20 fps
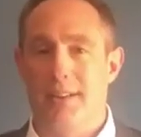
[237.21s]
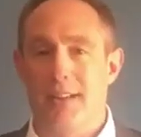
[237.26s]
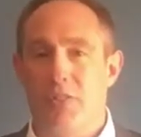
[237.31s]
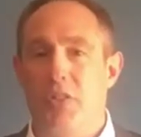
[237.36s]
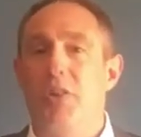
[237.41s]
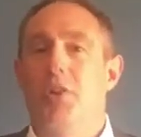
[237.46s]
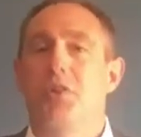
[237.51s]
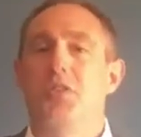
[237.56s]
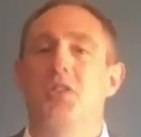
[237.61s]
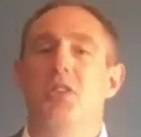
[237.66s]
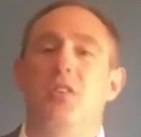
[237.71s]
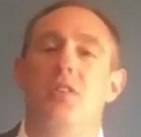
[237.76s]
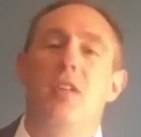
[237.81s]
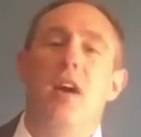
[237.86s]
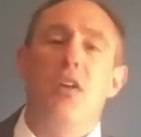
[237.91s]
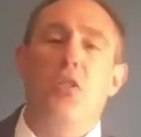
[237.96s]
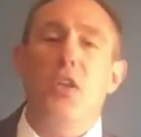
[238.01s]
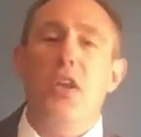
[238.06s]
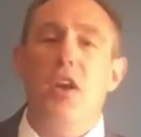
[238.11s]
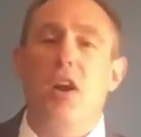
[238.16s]
There's
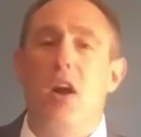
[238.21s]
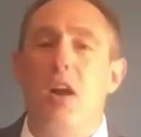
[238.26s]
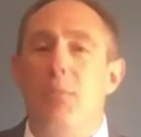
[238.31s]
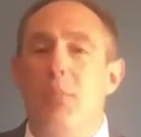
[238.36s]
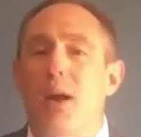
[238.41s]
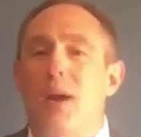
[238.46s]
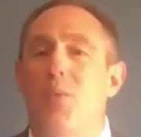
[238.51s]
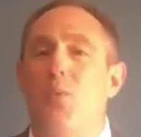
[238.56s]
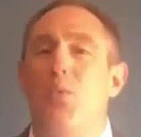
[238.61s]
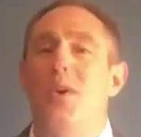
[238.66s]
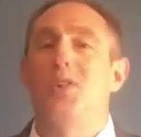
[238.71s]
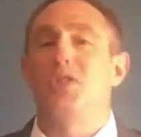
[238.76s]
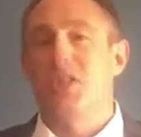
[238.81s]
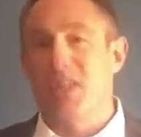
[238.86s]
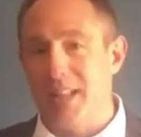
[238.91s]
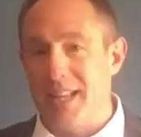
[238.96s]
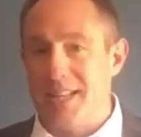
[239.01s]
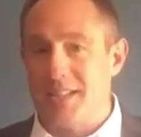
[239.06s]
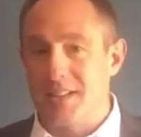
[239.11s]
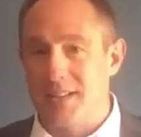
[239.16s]
nothing on my wish
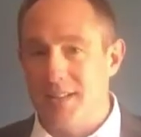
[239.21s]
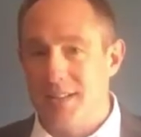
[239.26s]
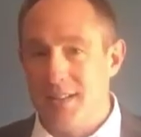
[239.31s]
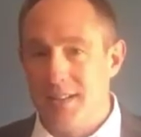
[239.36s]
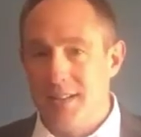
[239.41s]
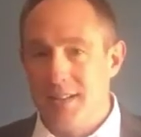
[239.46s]
list